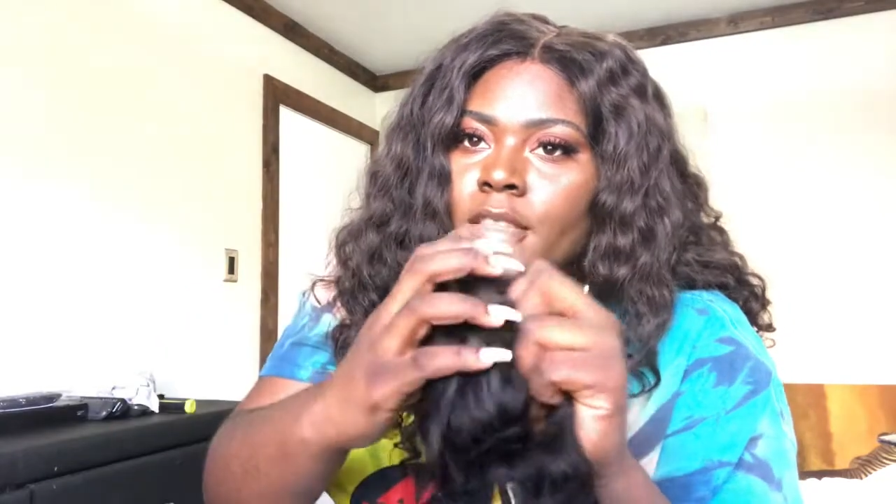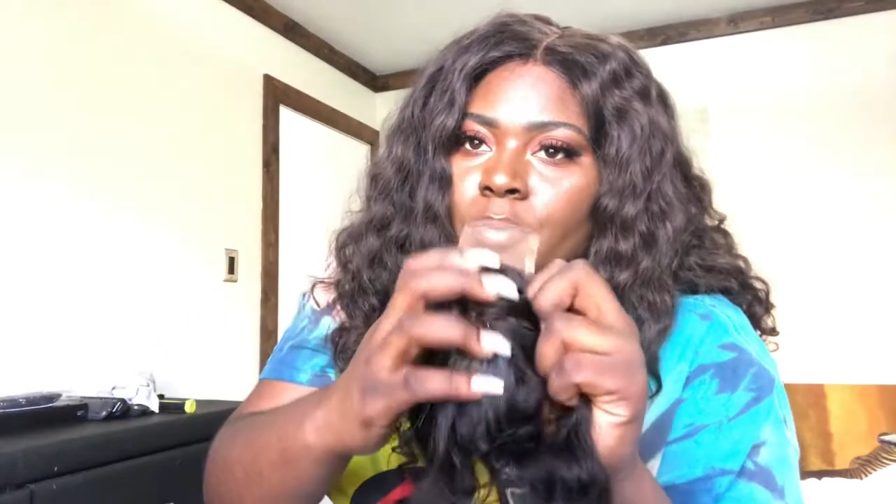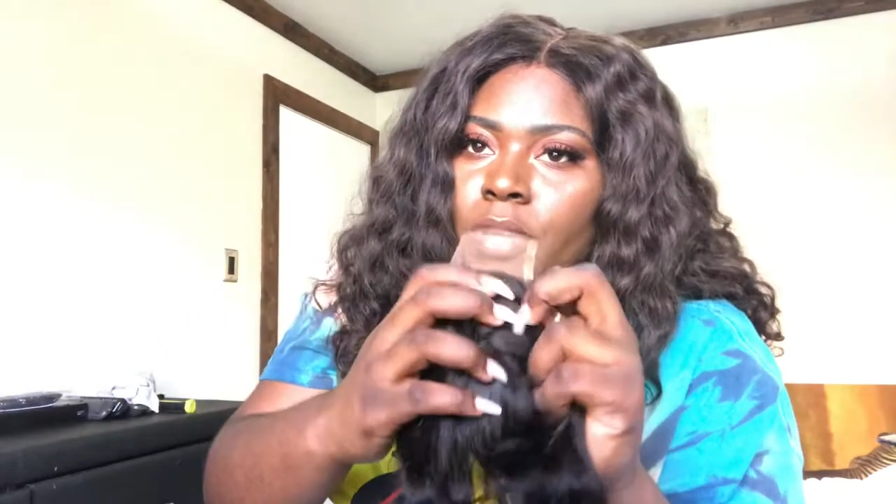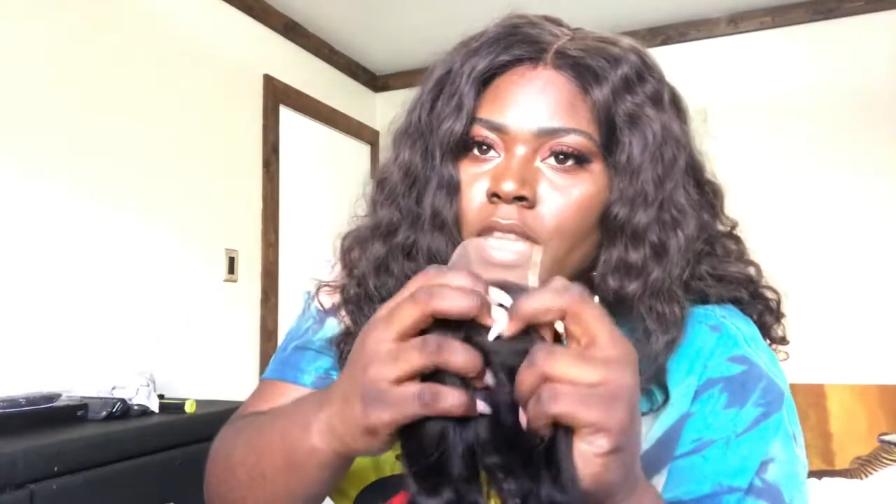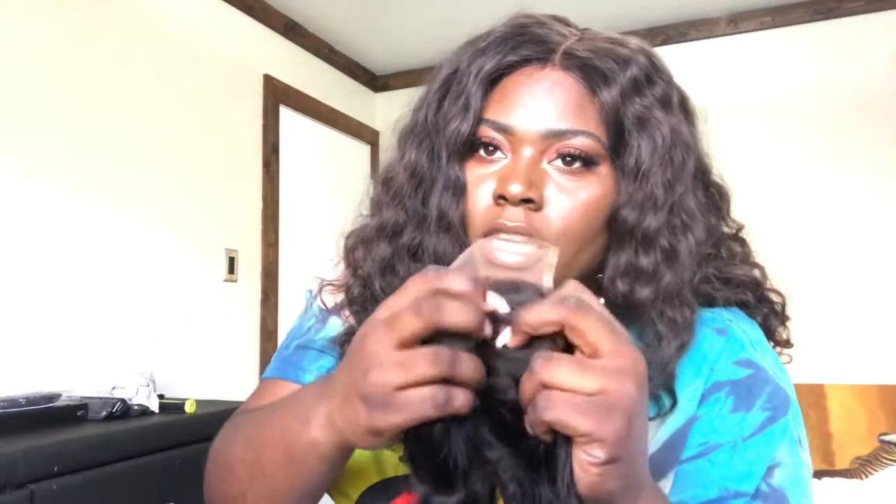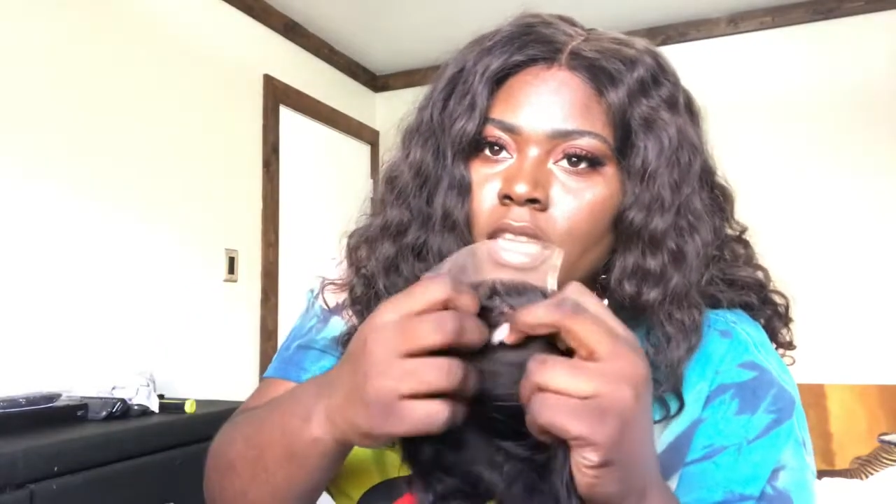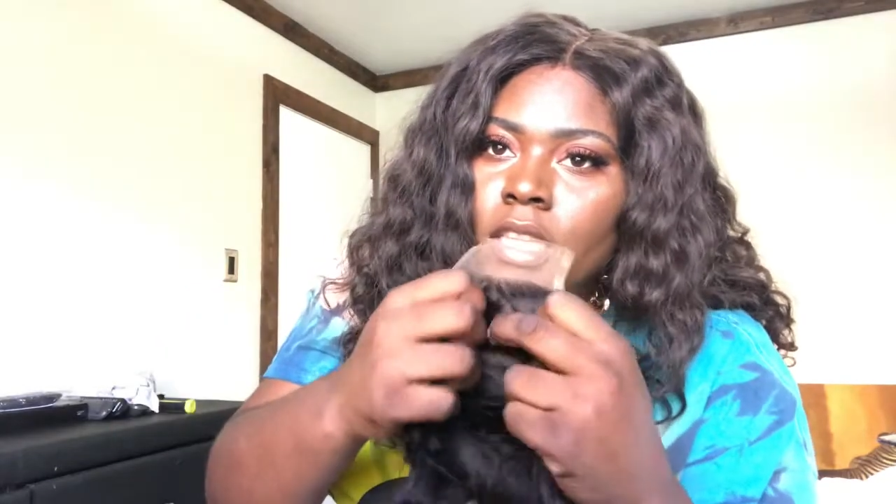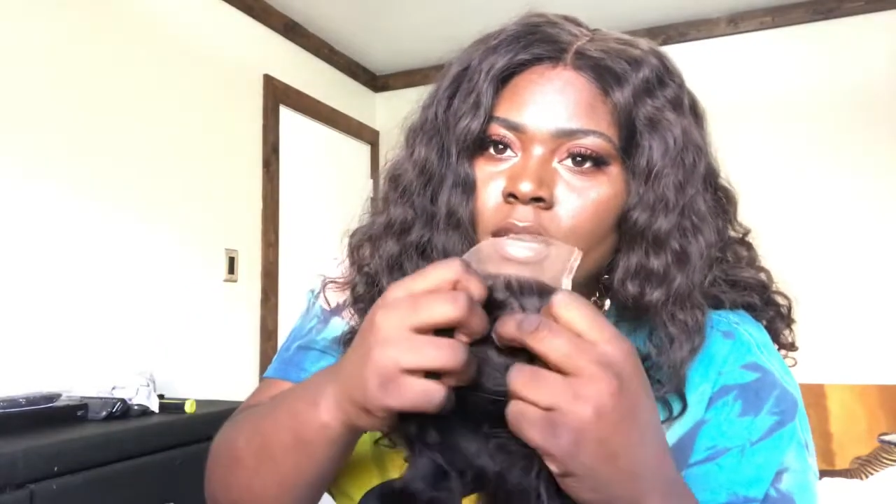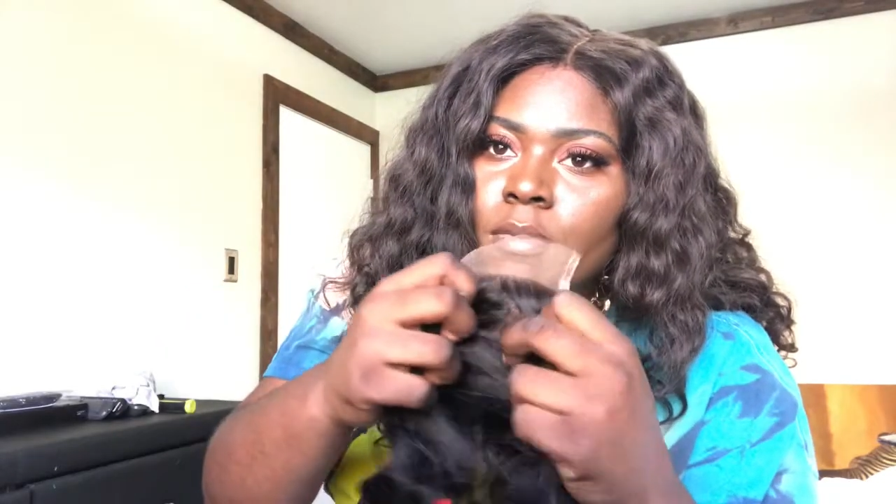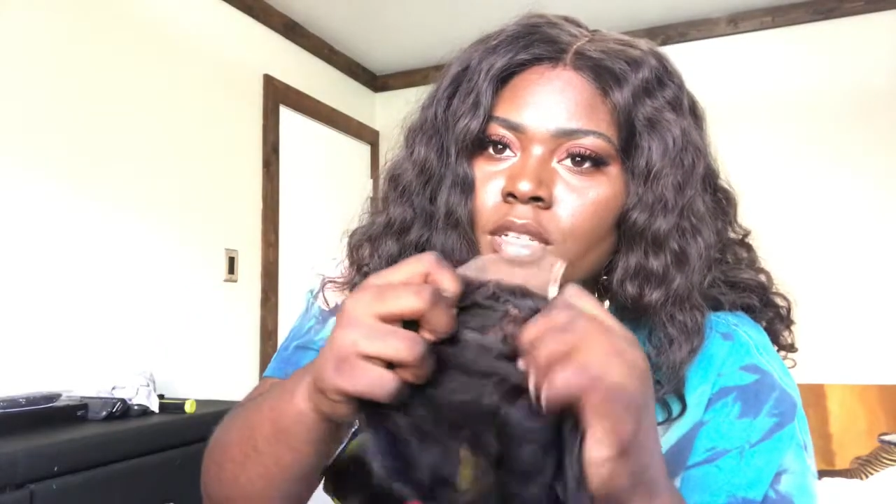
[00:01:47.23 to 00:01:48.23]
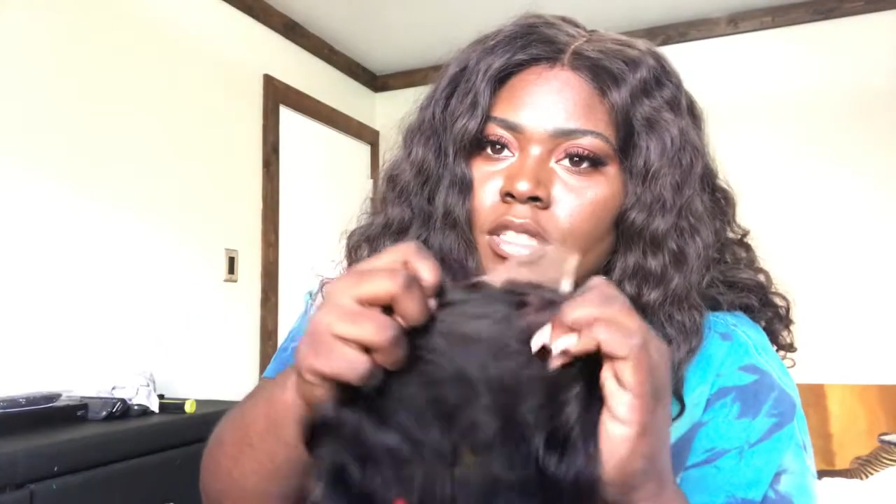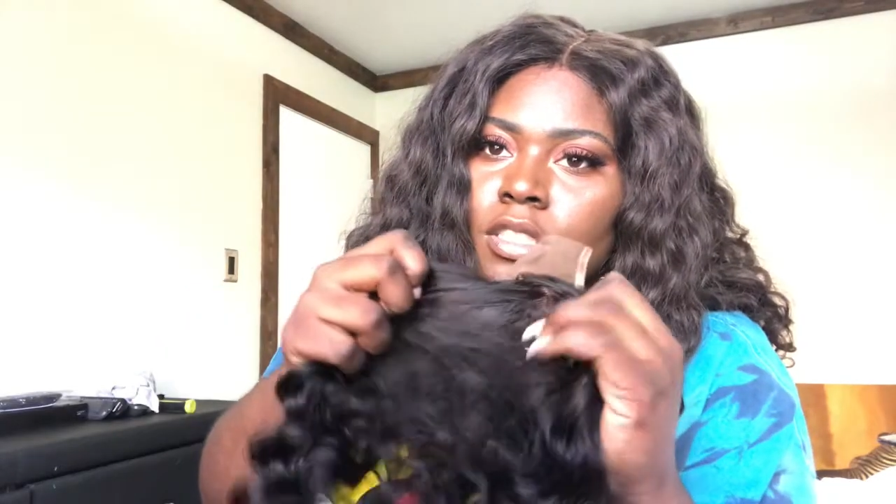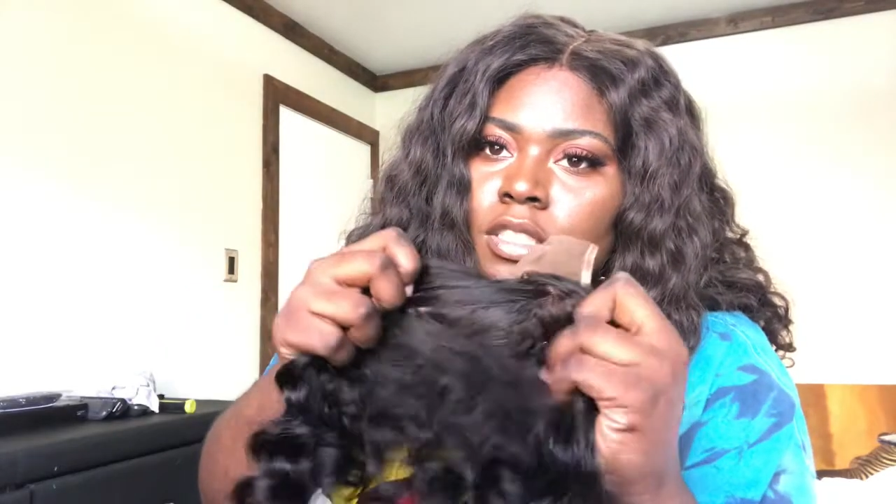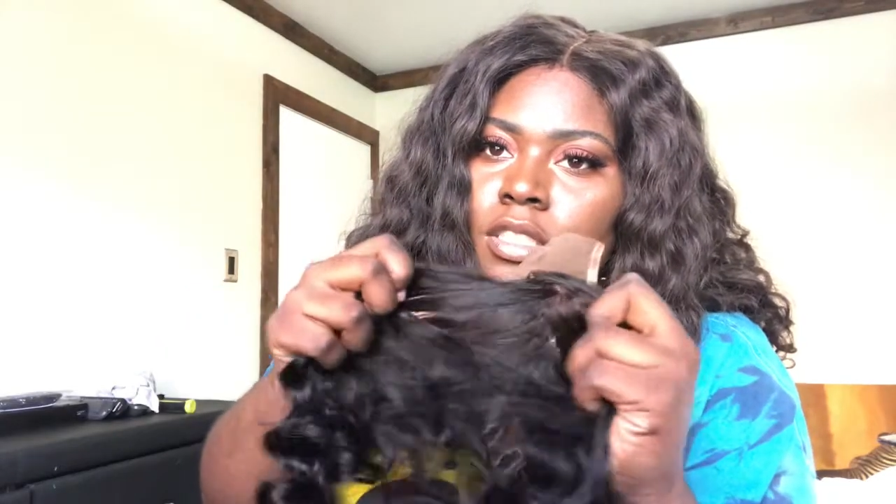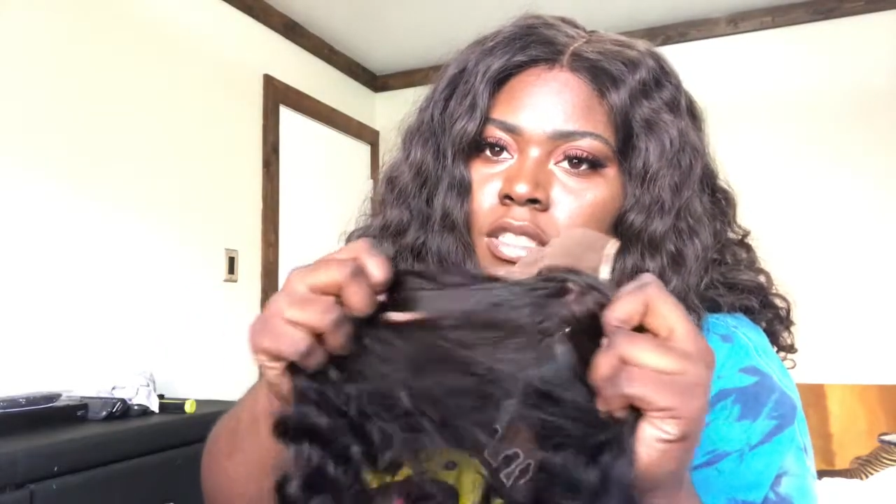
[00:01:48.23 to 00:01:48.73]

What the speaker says: to pluck it that much.